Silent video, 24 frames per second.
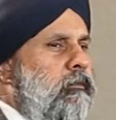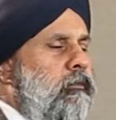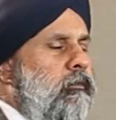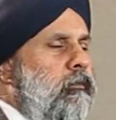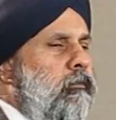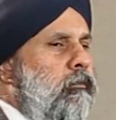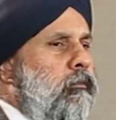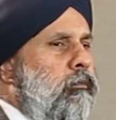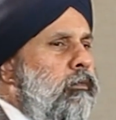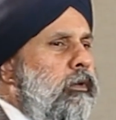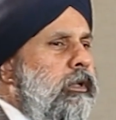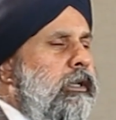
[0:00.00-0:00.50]

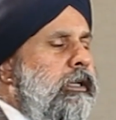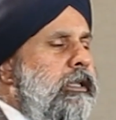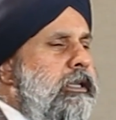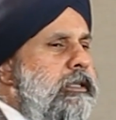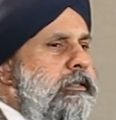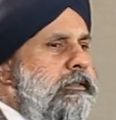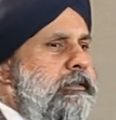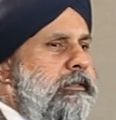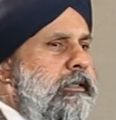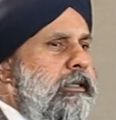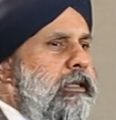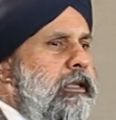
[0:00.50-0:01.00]
really
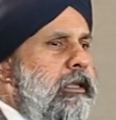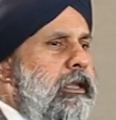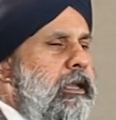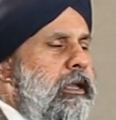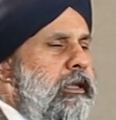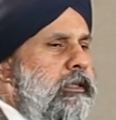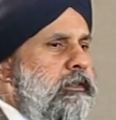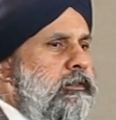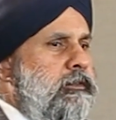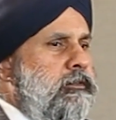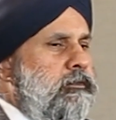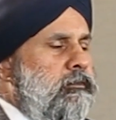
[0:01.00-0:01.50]
see
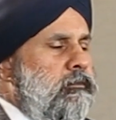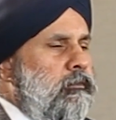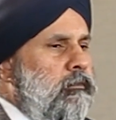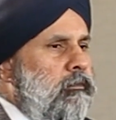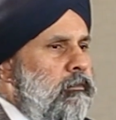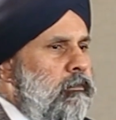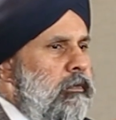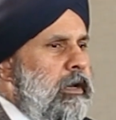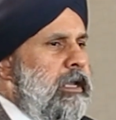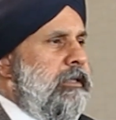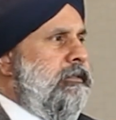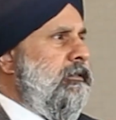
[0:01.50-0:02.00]
as
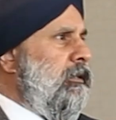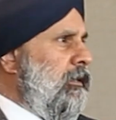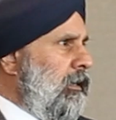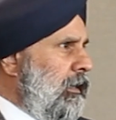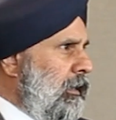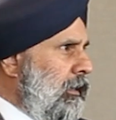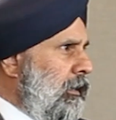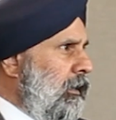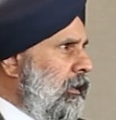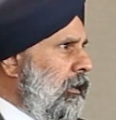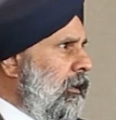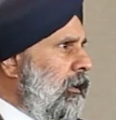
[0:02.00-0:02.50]

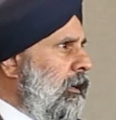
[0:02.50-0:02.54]
resonating.